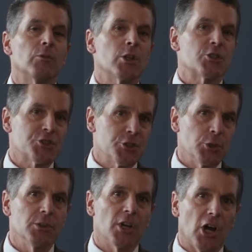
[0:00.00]
the
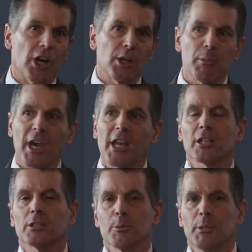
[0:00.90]
student
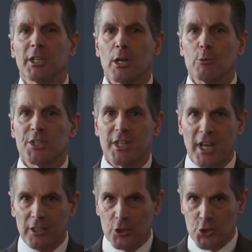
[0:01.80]
automatically becomes
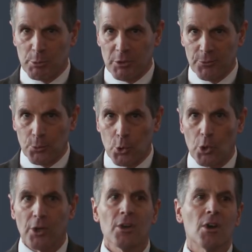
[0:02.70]
eligible
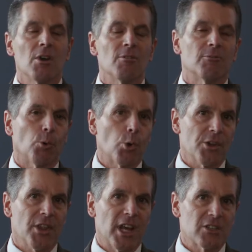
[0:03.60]
for
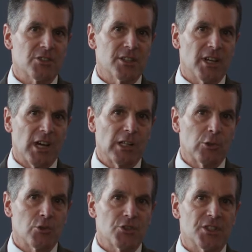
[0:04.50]

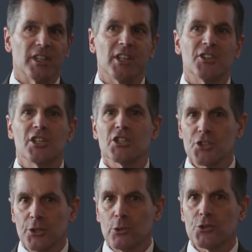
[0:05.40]
$4,000 in
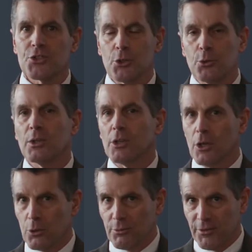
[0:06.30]
additional student
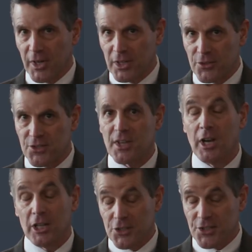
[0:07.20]
loan funds,
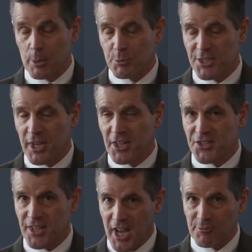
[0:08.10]
unsubsidized
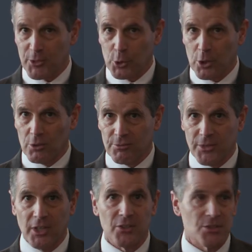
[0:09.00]
Stafford loan
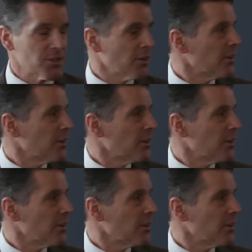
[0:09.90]
funds,